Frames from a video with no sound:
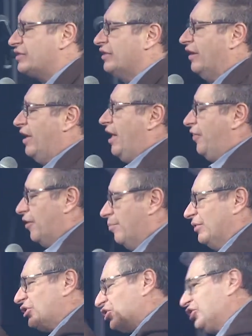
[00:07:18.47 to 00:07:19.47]
The
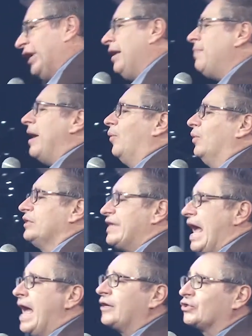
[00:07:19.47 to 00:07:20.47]
machine that was
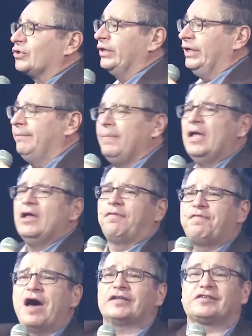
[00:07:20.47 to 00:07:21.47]
actually
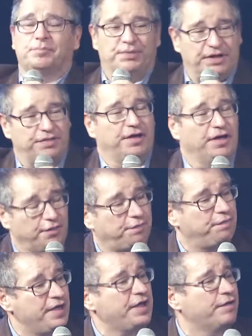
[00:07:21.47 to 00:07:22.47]
thought to be the
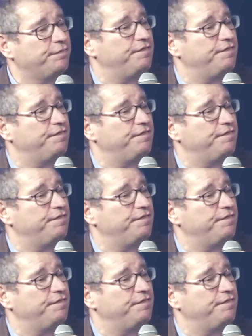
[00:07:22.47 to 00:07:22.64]
thing of